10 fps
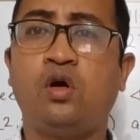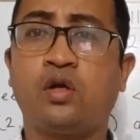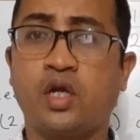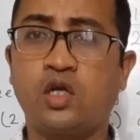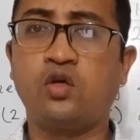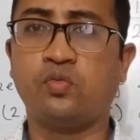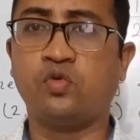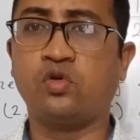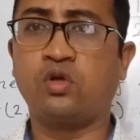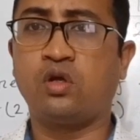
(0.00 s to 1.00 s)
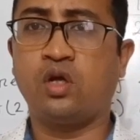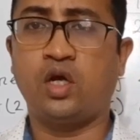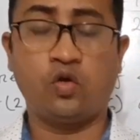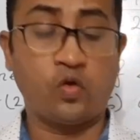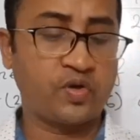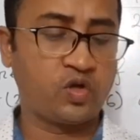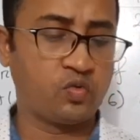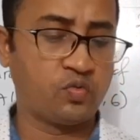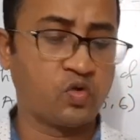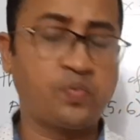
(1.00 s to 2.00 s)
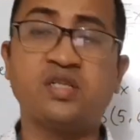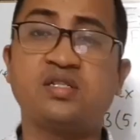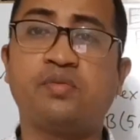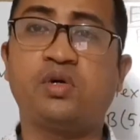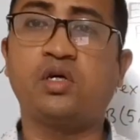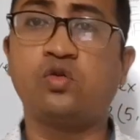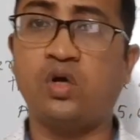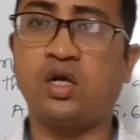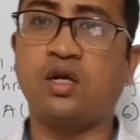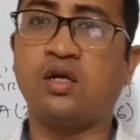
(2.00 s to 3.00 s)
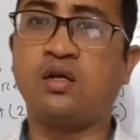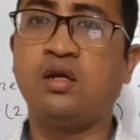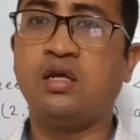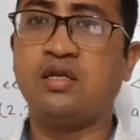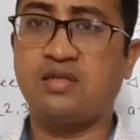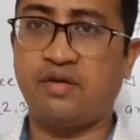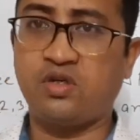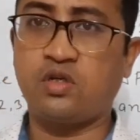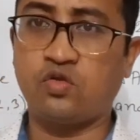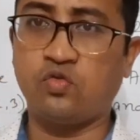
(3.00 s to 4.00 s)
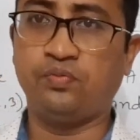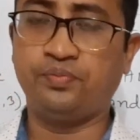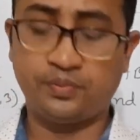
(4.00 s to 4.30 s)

take your book and open your book, page number 272.